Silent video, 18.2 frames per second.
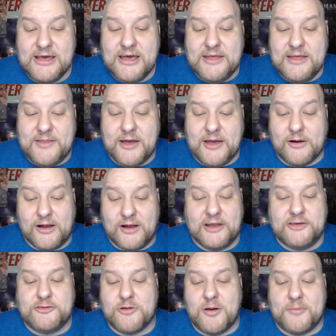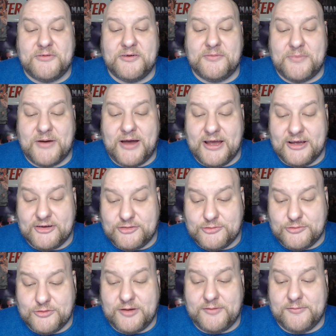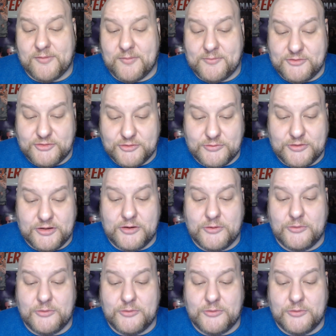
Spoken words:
They are interrupted by a shriek from Julie,